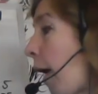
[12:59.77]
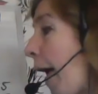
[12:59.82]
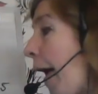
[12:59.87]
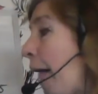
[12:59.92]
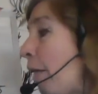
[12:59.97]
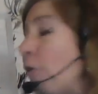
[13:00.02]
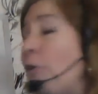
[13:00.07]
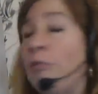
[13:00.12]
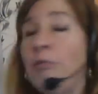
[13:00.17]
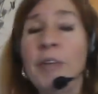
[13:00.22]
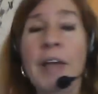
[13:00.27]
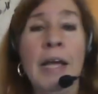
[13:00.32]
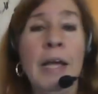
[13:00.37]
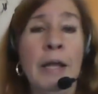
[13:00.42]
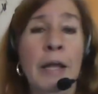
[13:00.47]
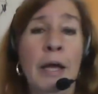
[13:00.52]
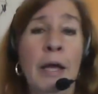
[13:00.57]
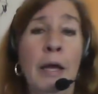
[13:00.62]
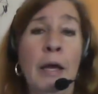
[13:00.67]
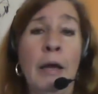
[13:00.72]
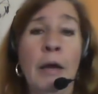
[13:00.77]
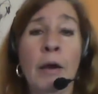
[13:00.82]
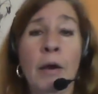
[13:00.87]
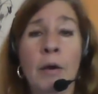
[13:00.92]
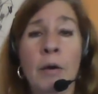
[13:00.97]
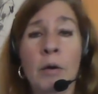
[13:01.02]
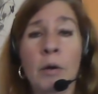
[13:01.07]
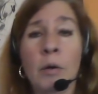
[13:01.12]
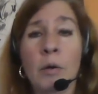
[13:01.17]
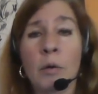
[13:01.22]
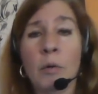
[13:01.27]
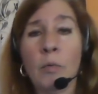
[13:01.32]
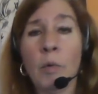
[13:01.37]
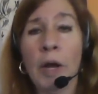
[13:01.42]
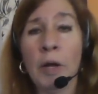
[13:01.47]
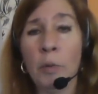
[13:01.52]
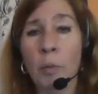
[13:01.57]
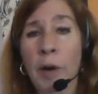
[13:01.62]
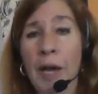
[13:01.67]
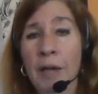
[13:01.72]
elevating
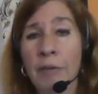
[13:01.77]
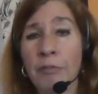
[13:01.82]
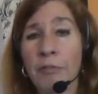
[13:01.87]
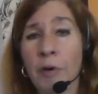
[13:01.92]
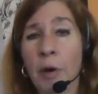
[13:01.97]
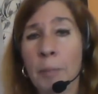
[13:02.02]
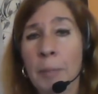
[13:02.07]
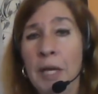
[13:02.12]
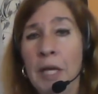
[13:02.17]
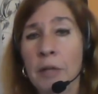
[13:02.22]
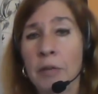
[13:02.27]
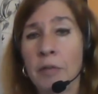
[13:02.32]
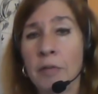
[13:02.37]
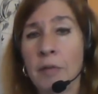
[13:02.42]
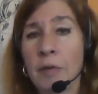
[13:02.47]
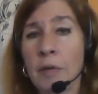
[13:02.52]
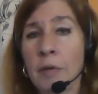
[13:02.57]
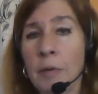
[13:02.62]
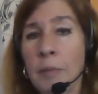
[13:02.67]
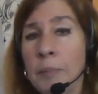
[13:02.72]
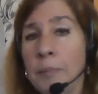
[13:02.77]
right away from it.